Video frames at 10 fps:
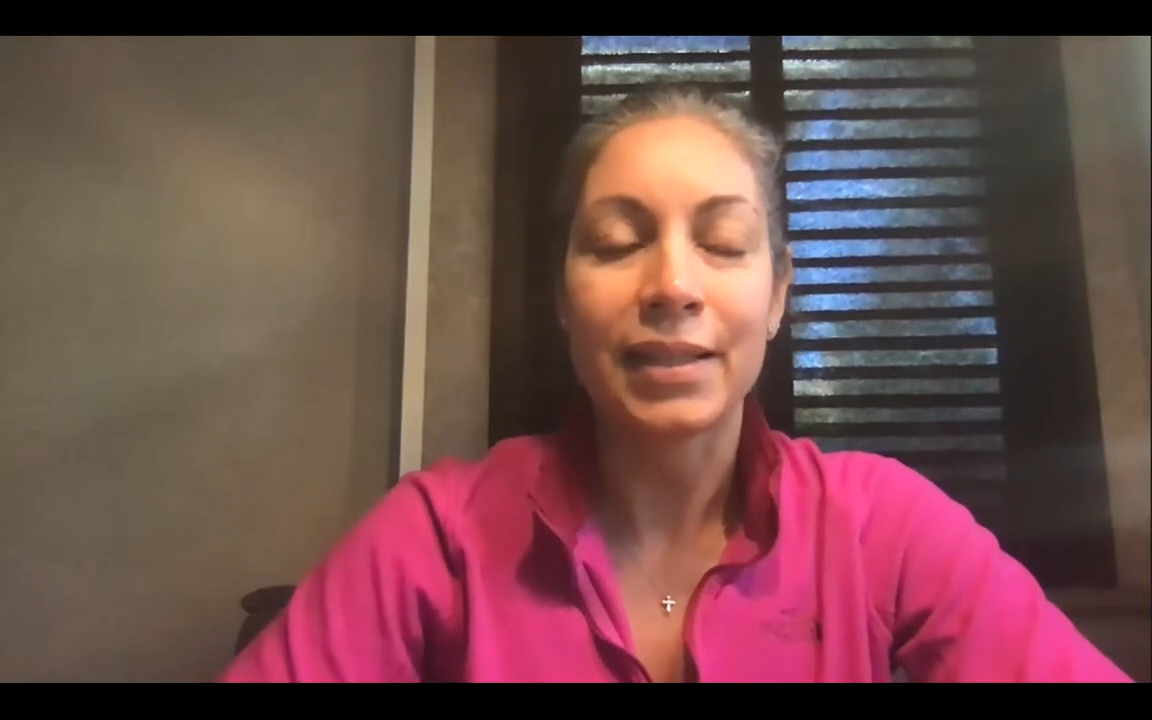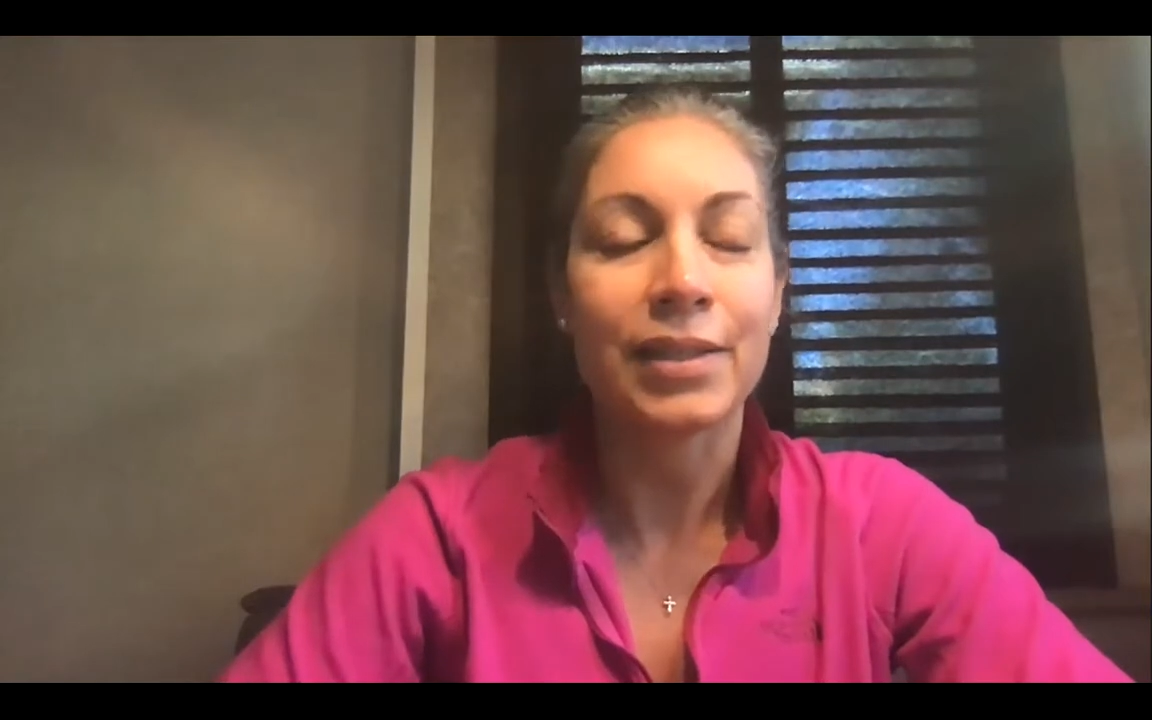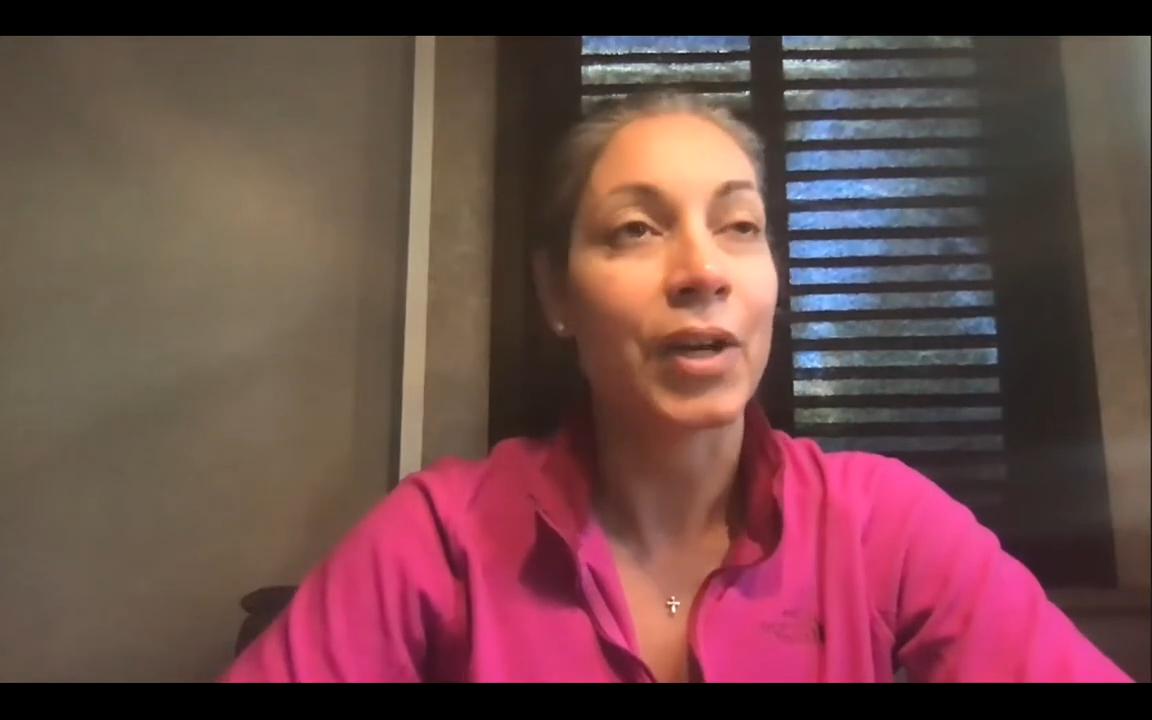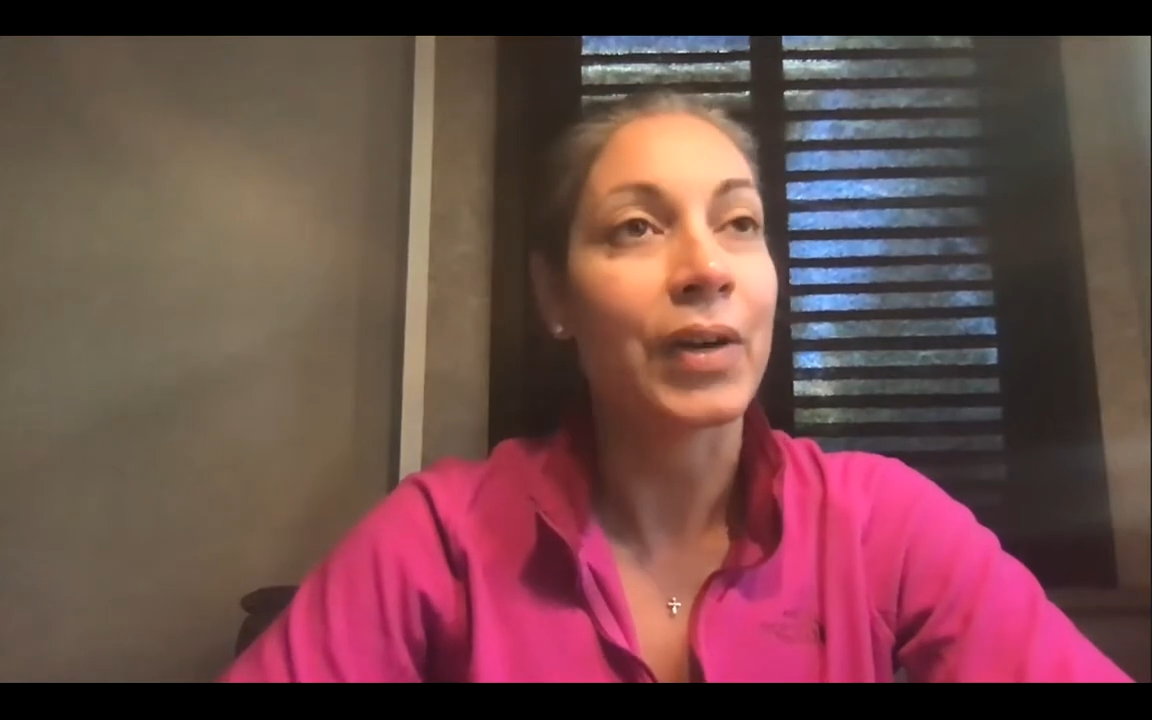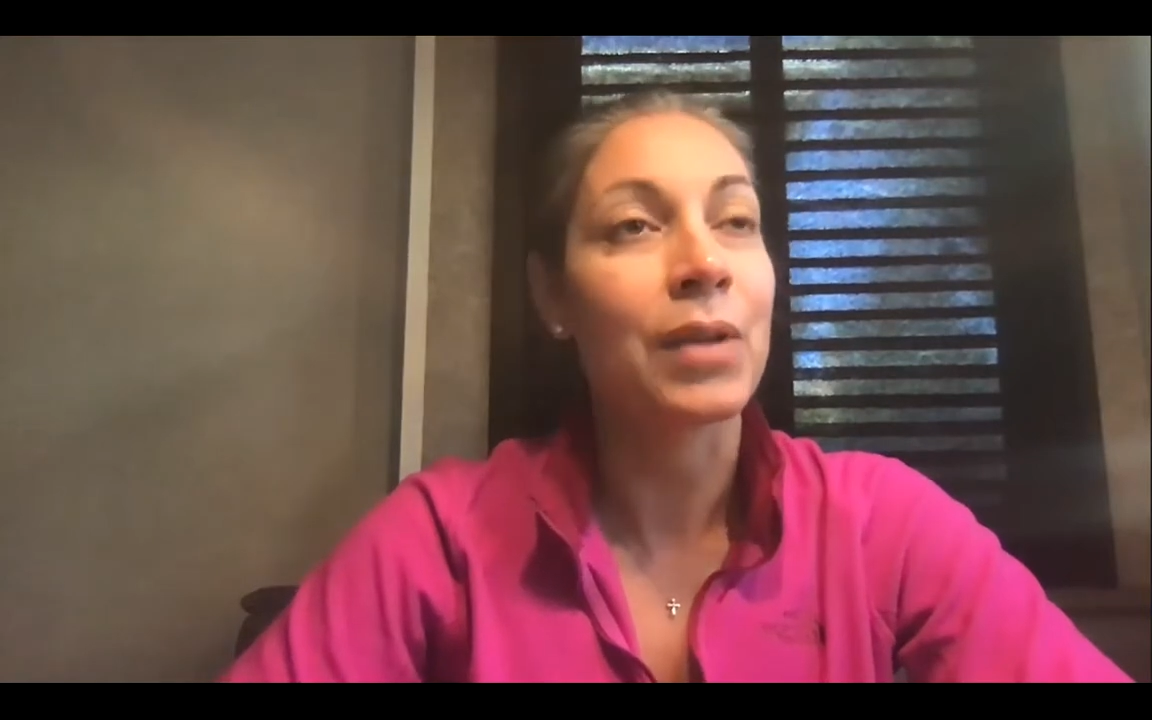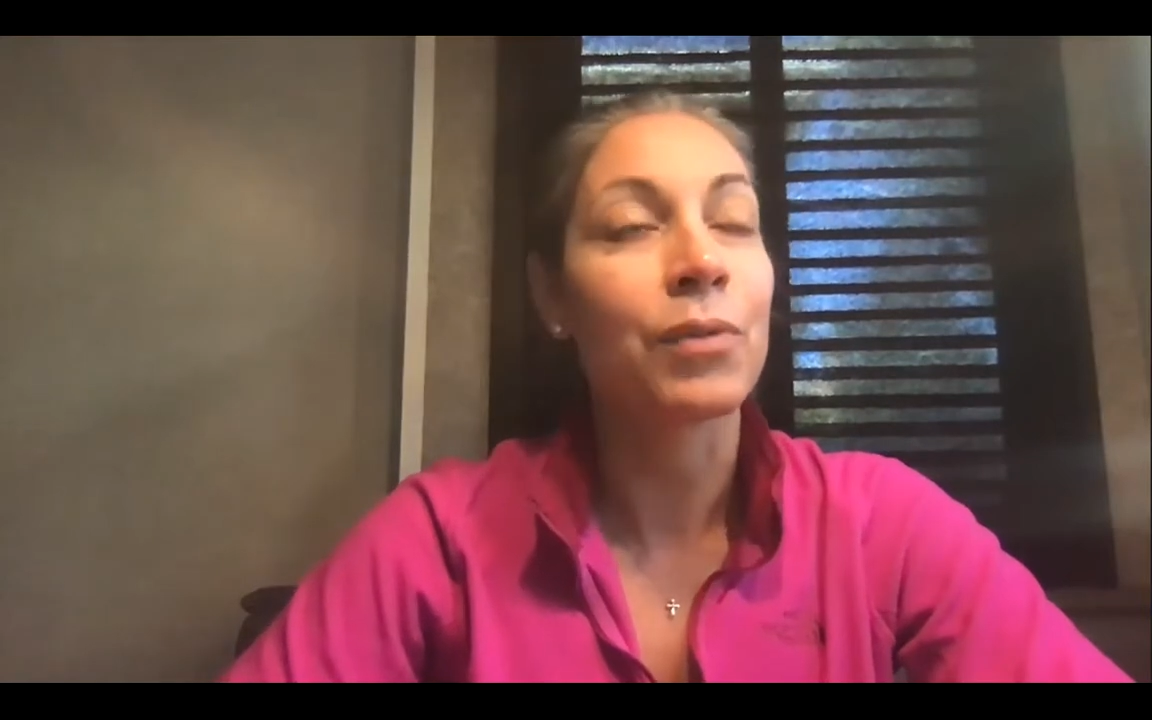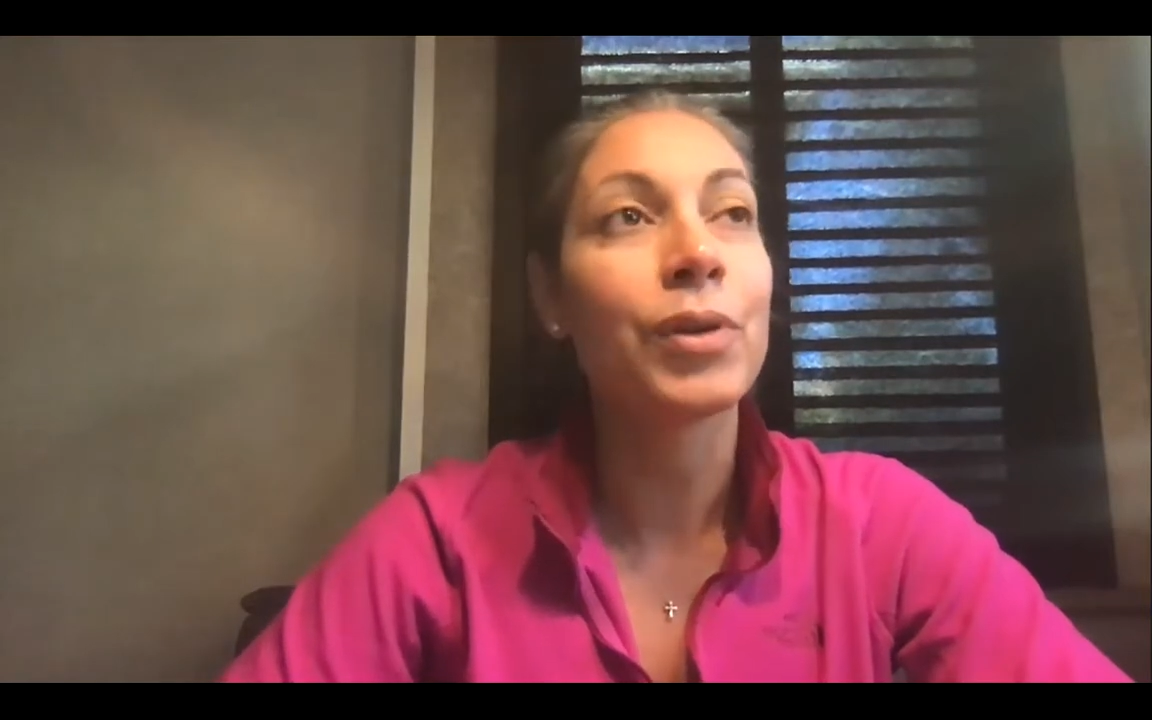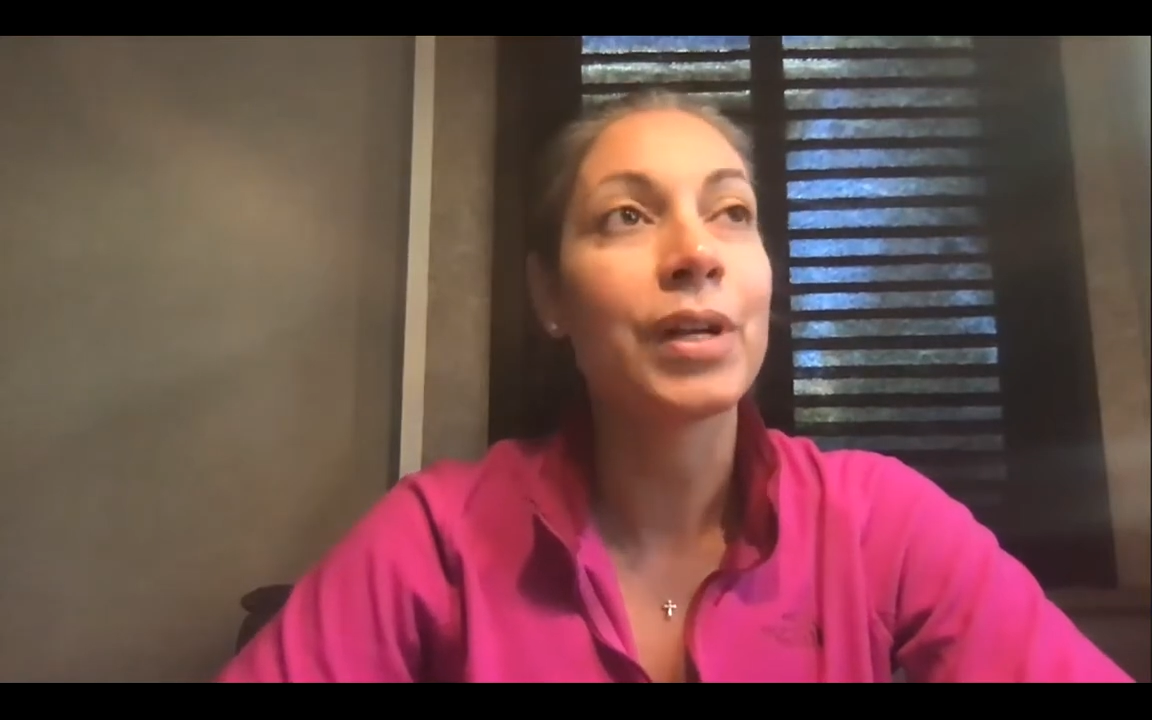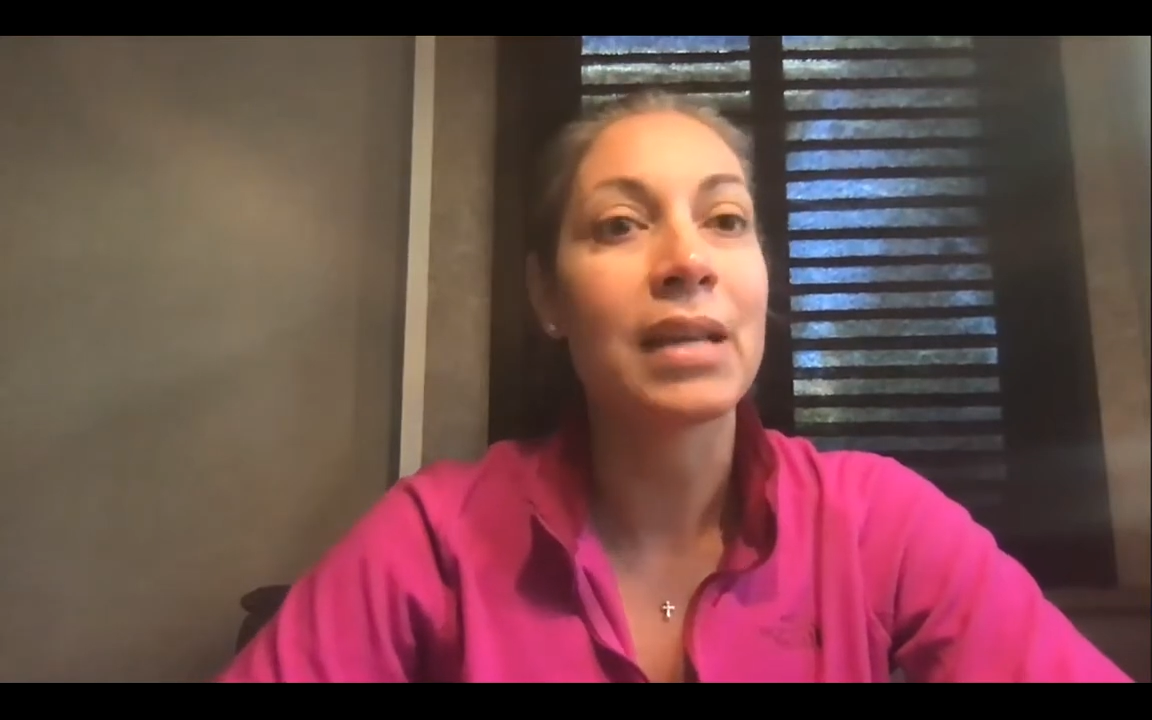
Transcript: rooted